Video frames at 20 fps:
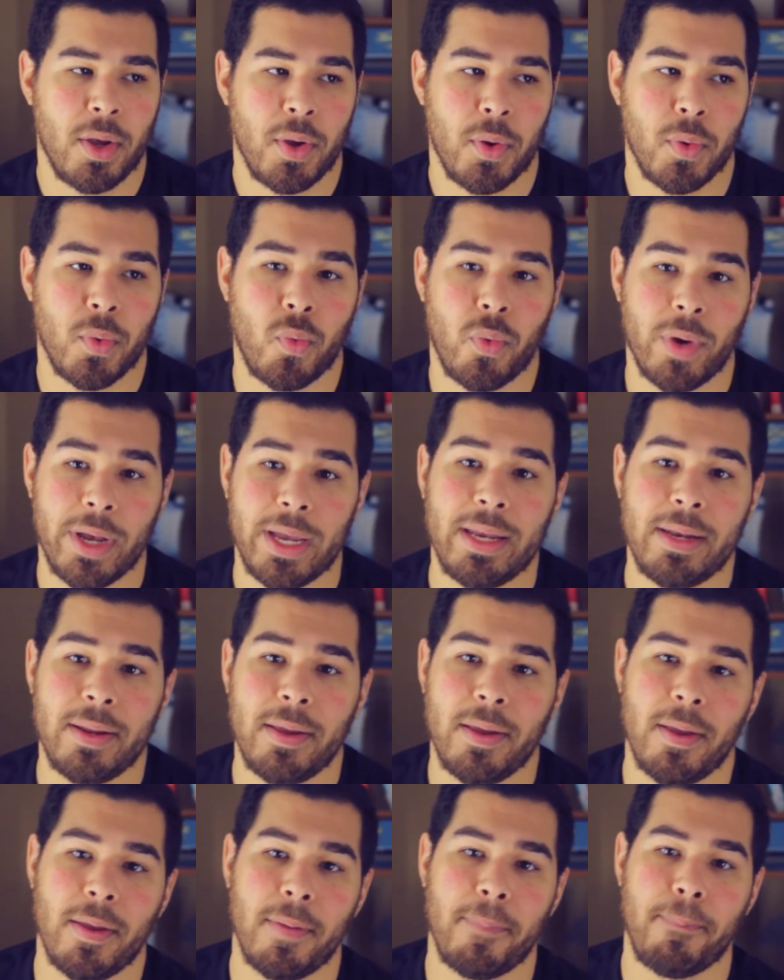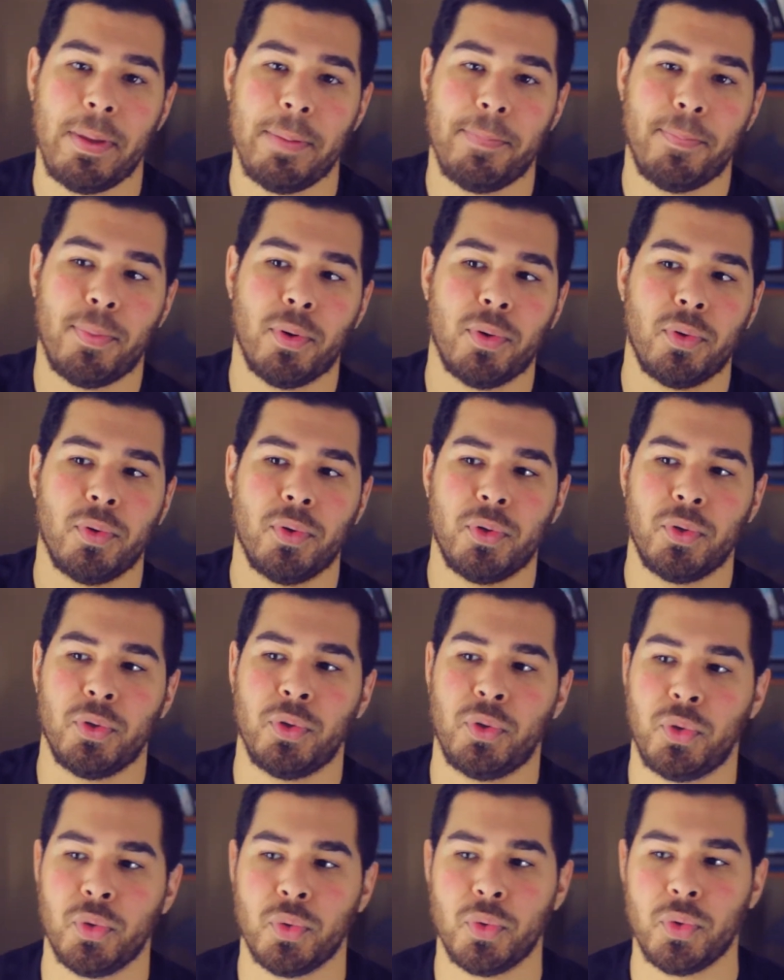when people
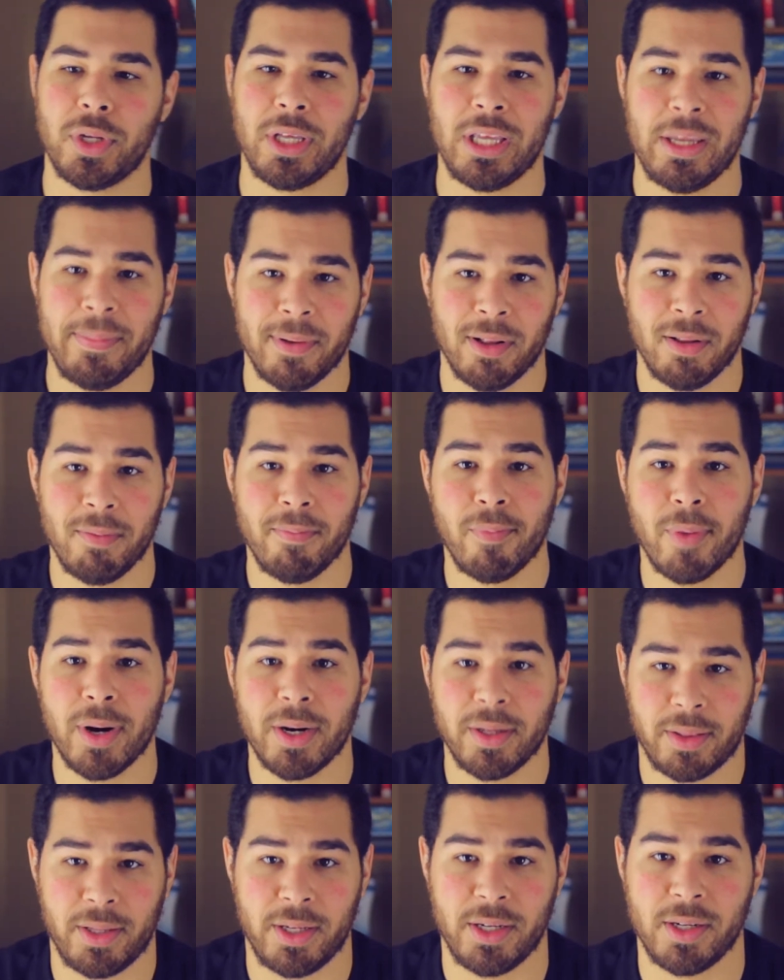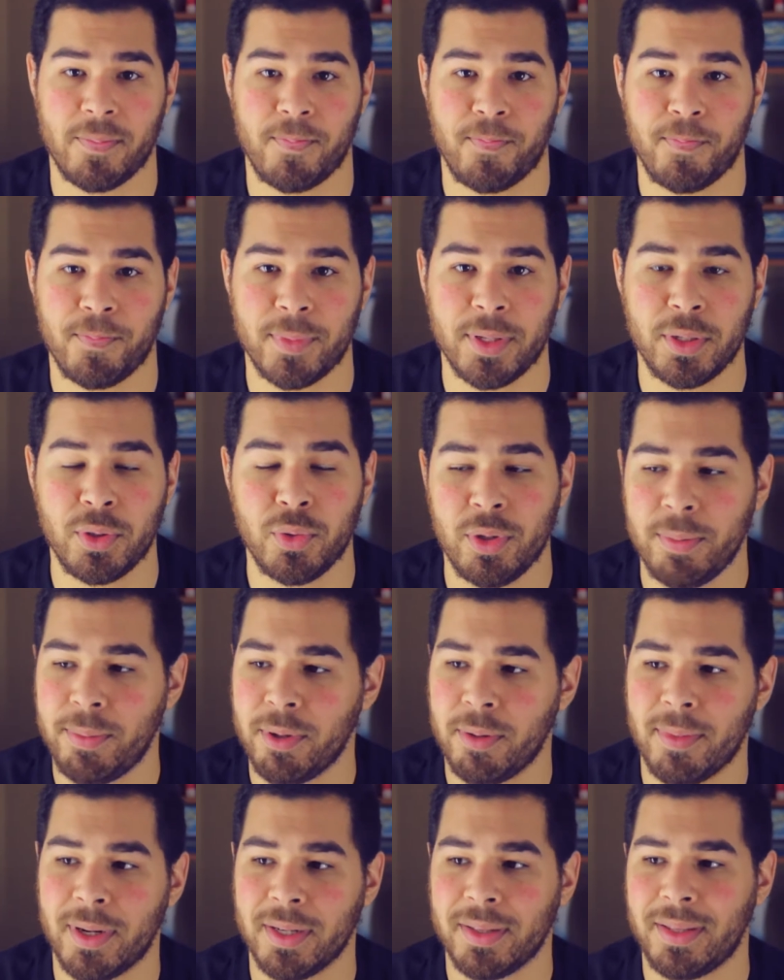do email marketing, they do
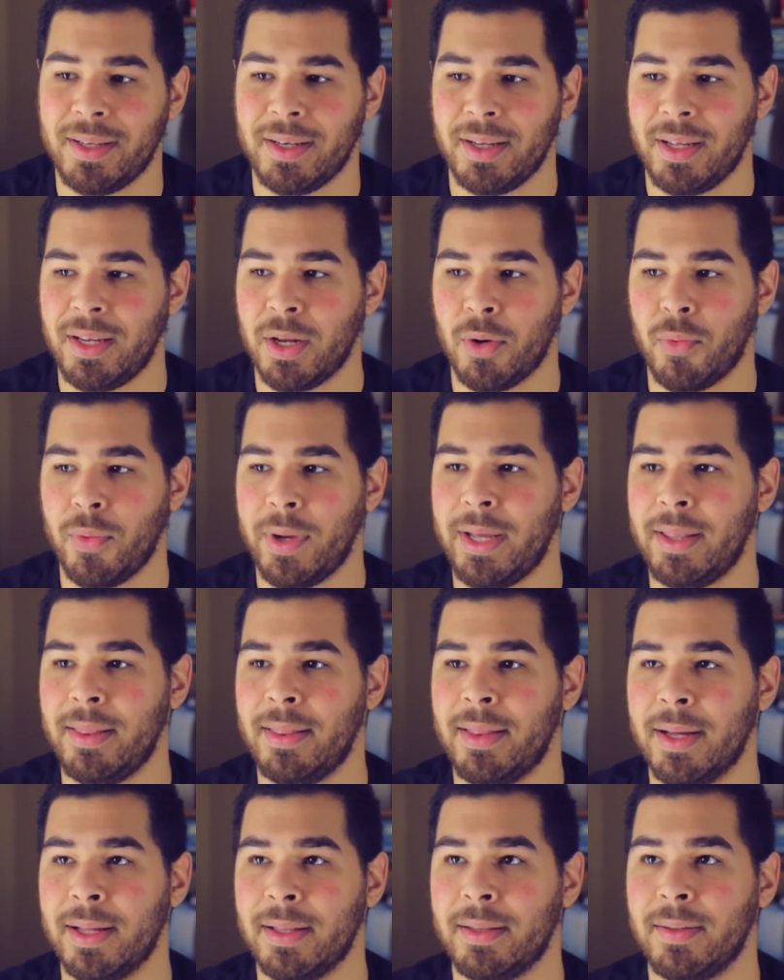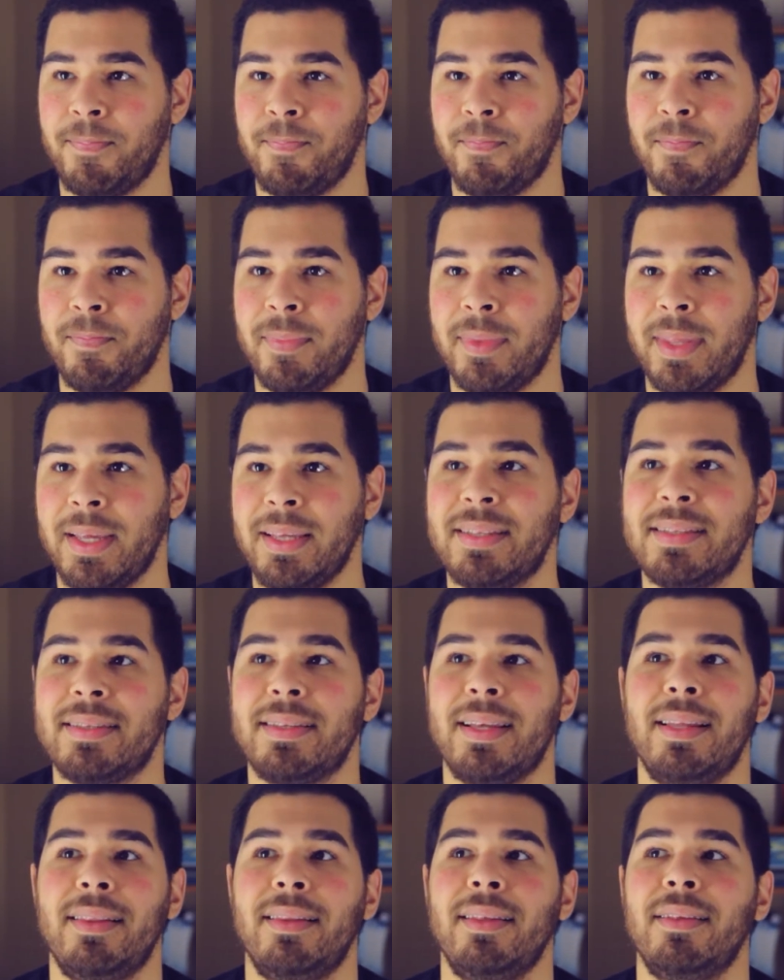email marketing in a way that they
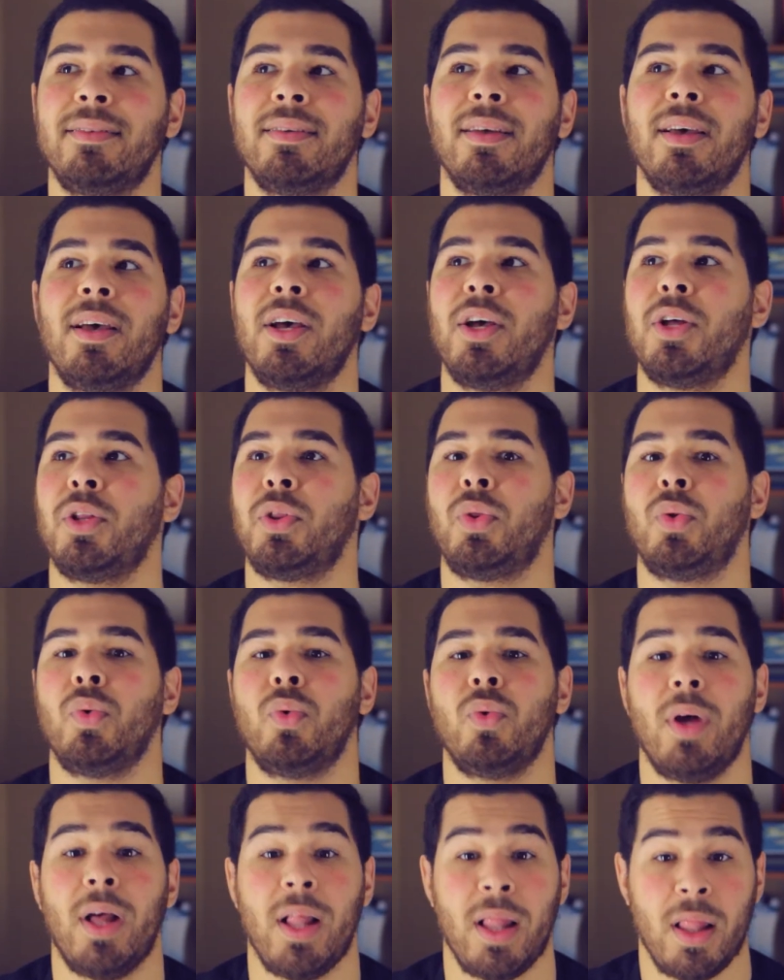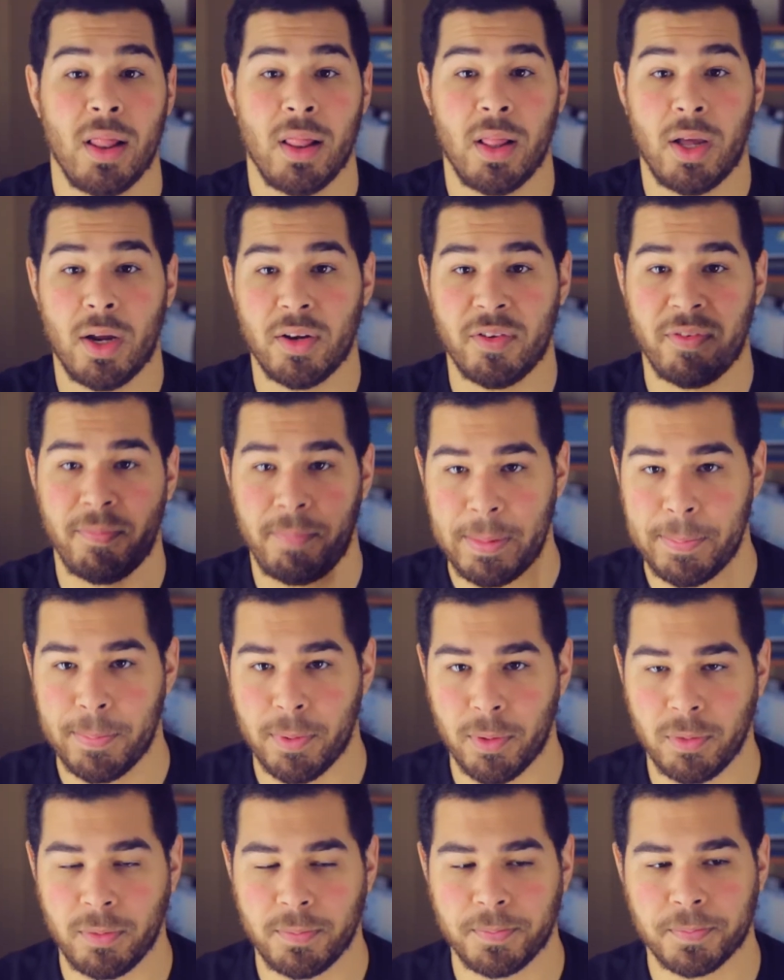send it to a lot of
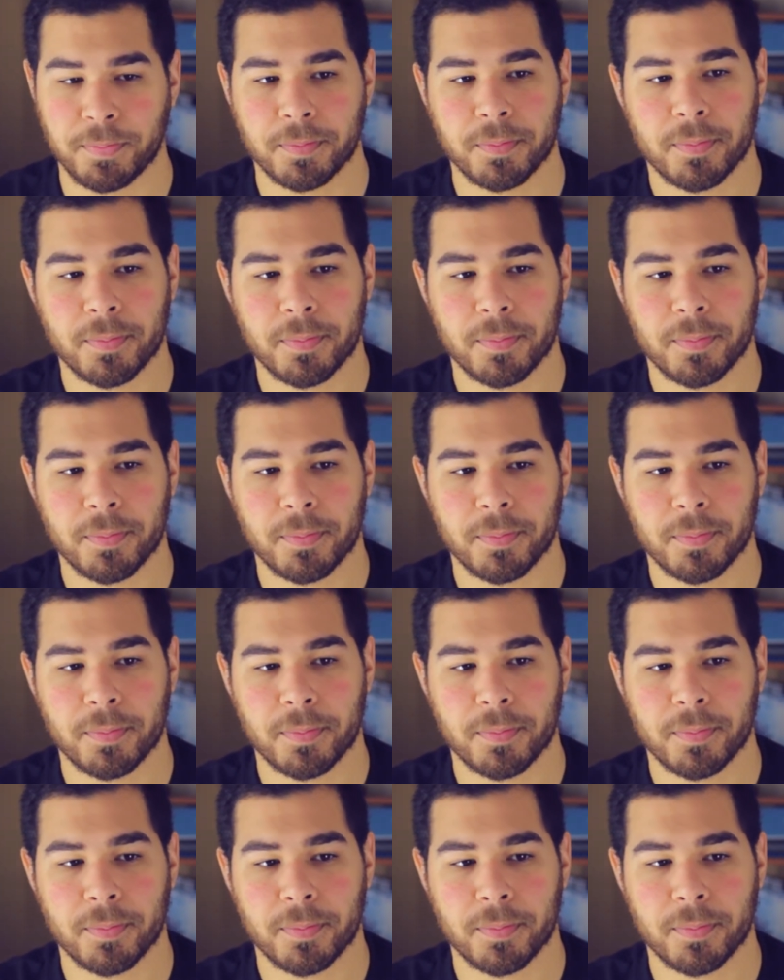people,